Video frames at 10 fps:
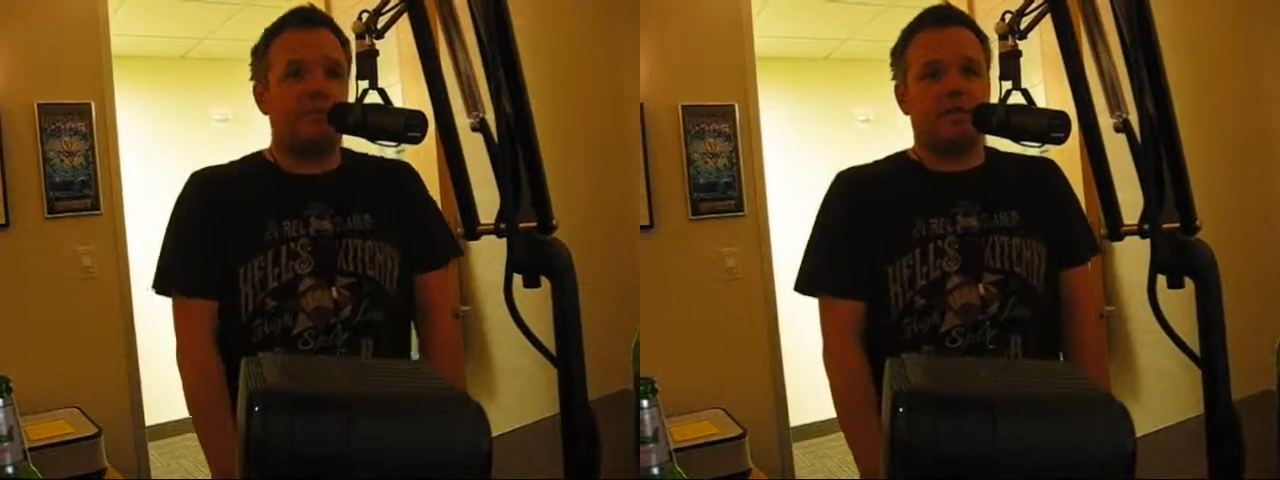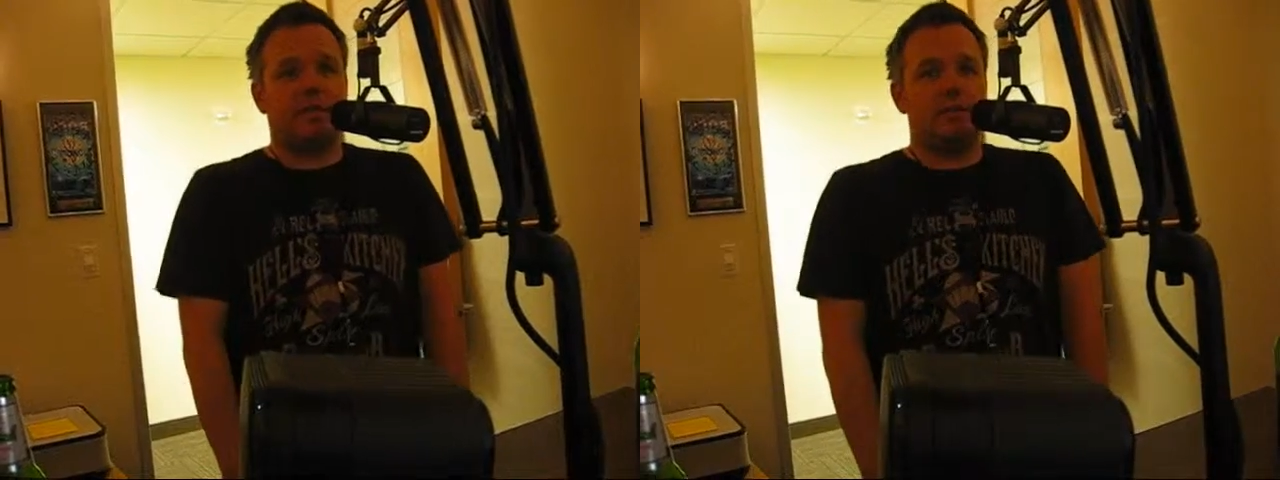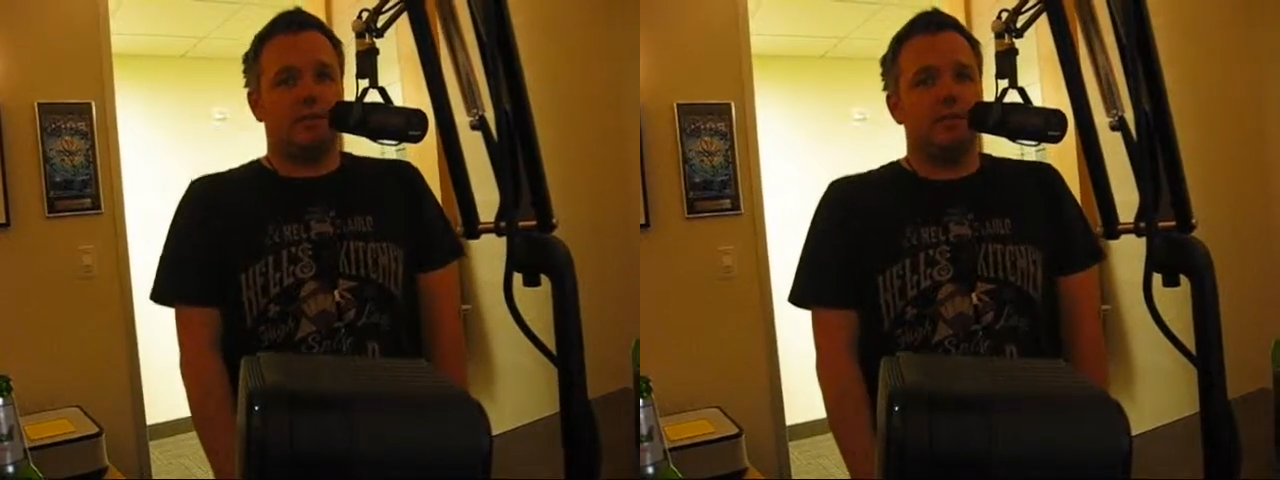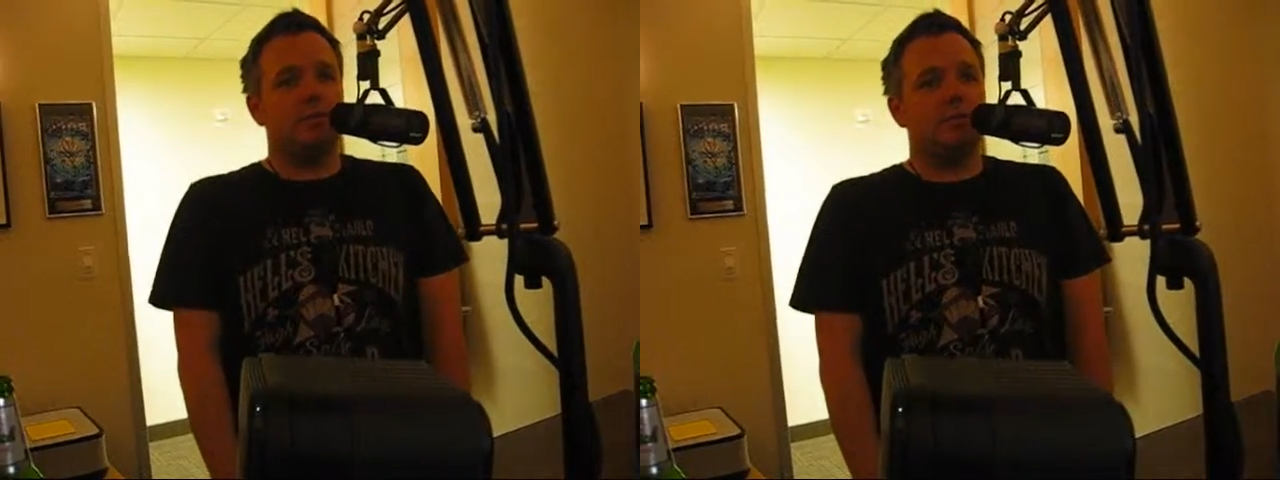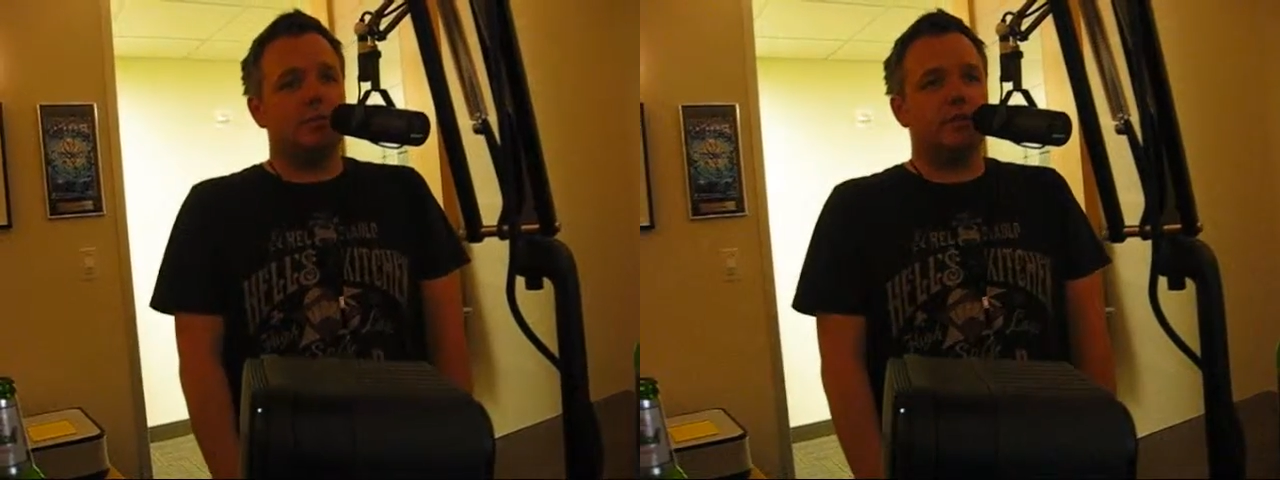besides
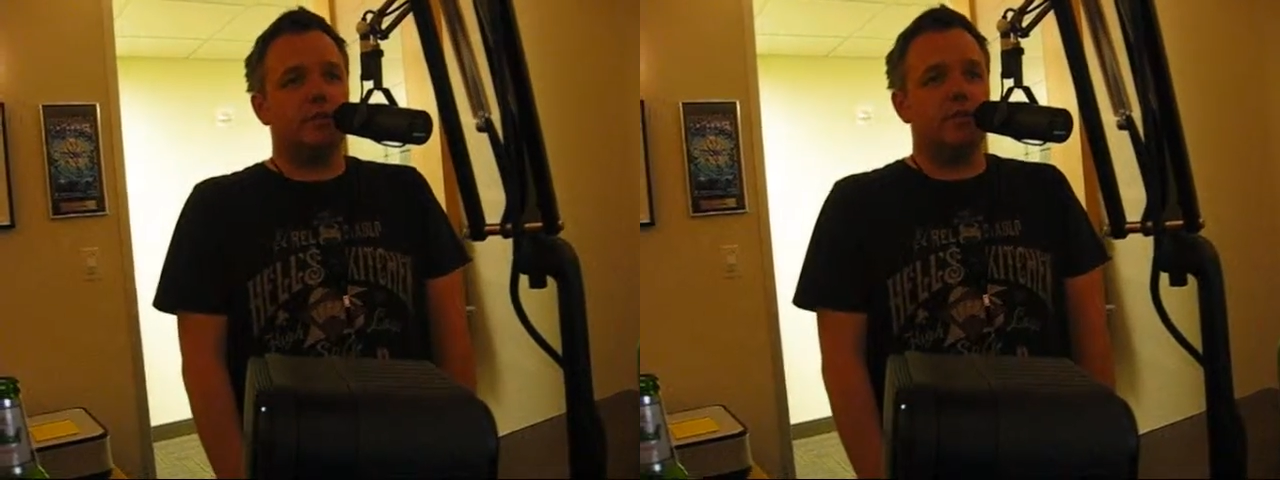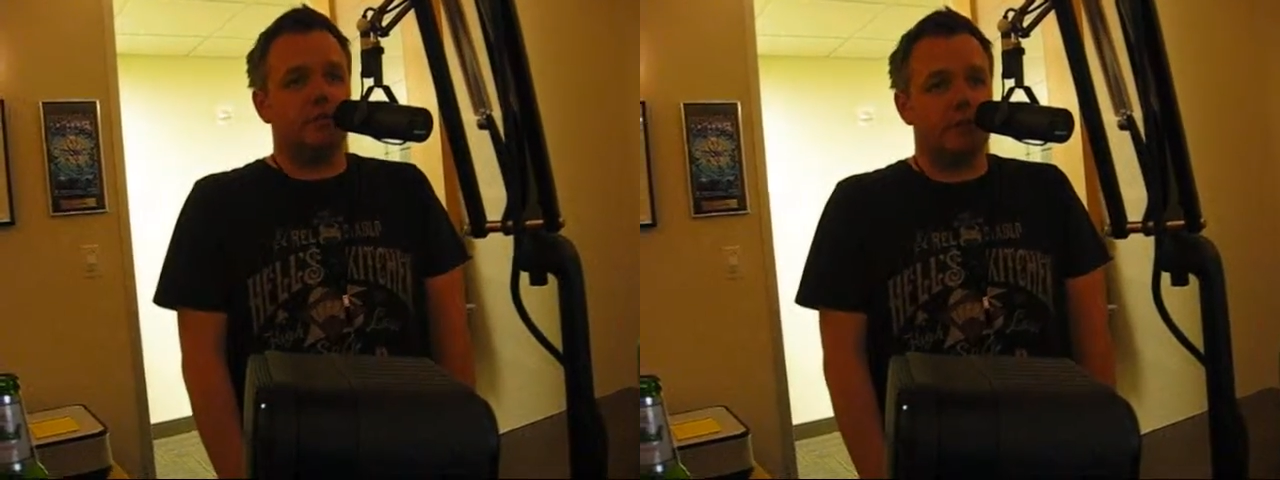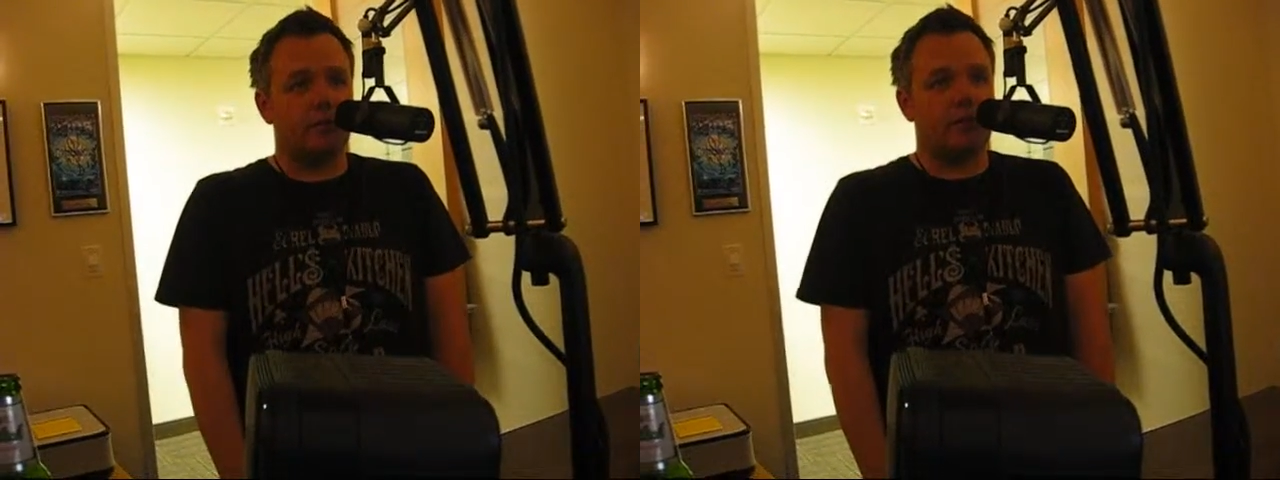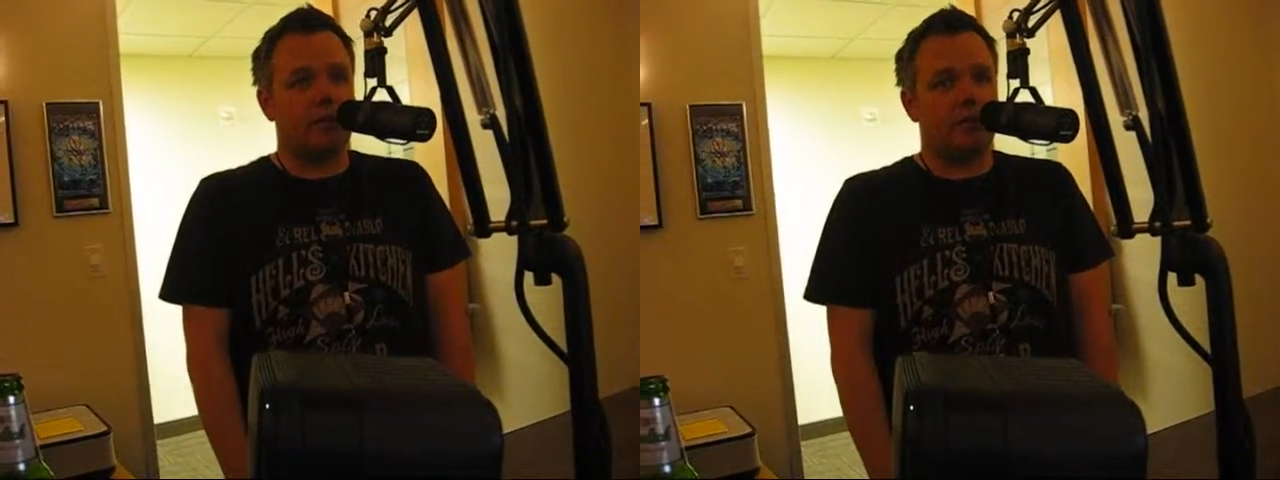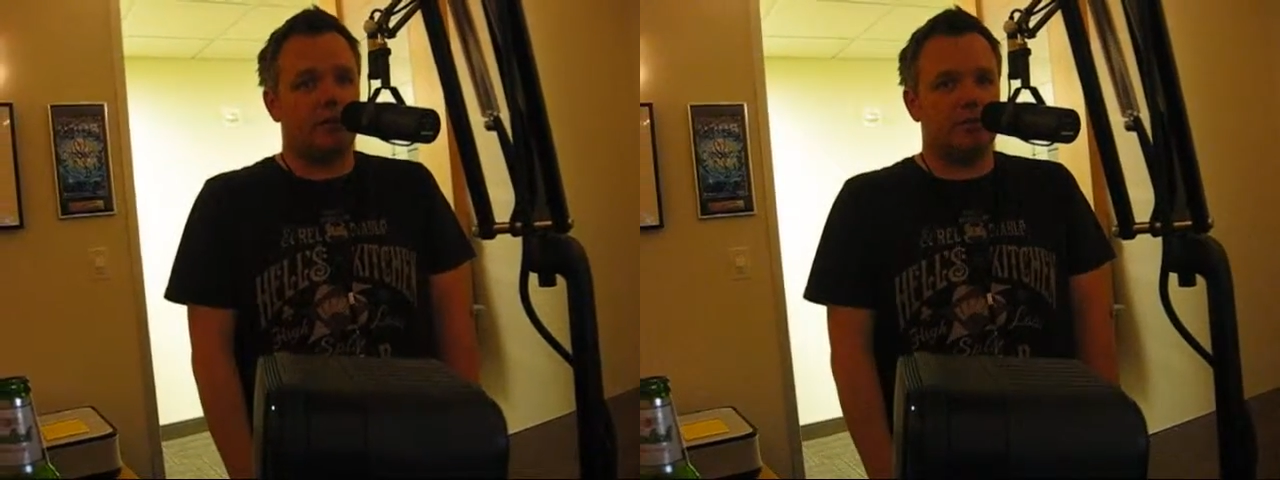those ones for, for three
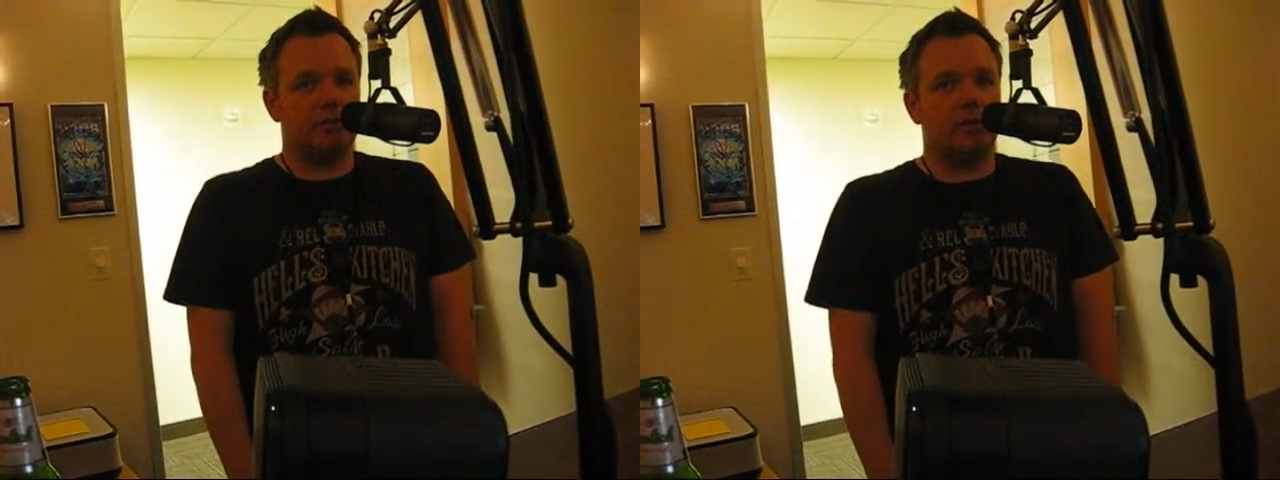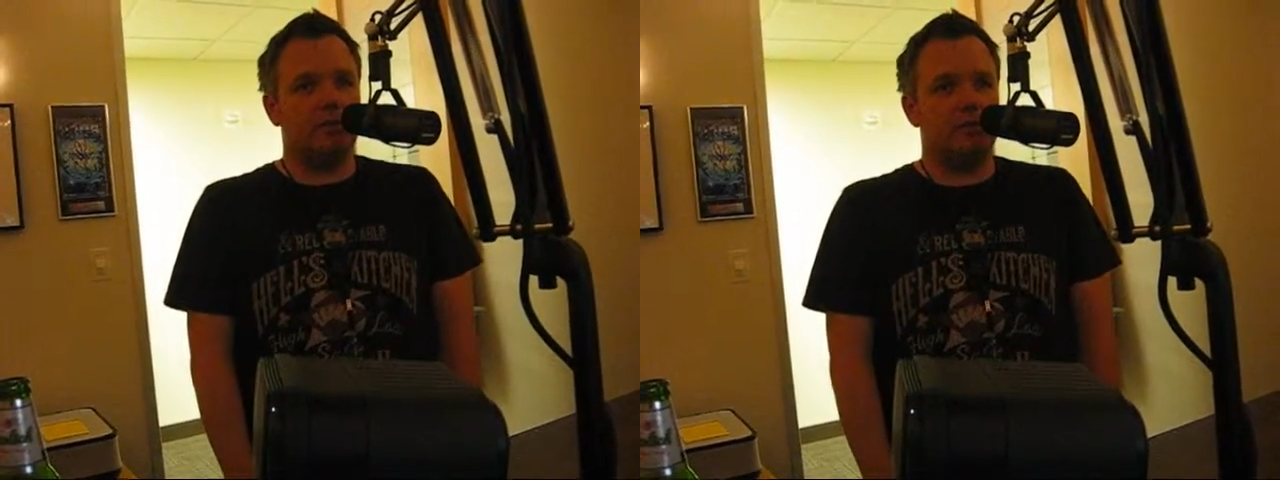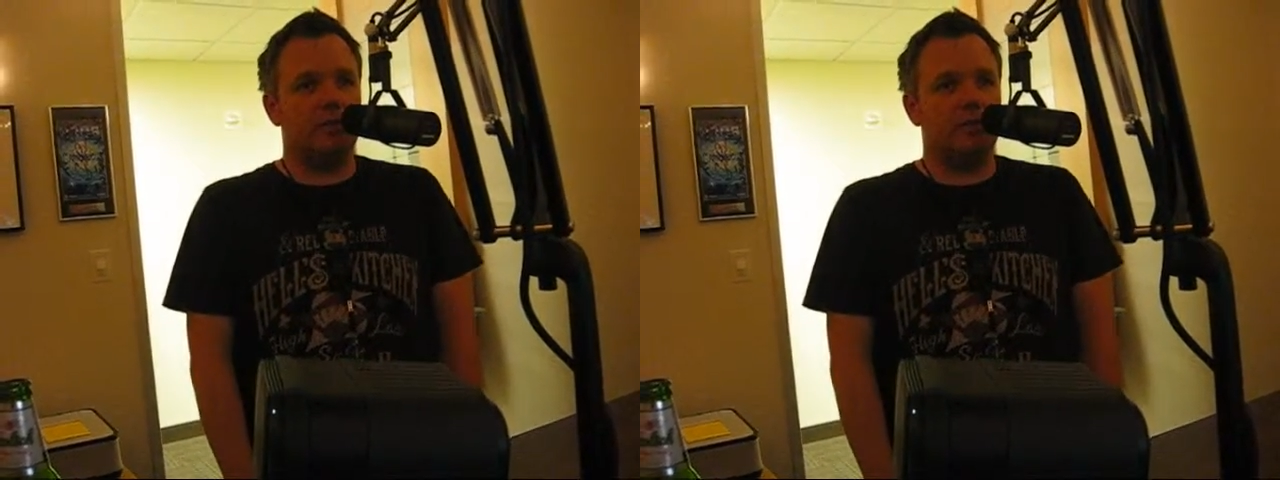songs that you guys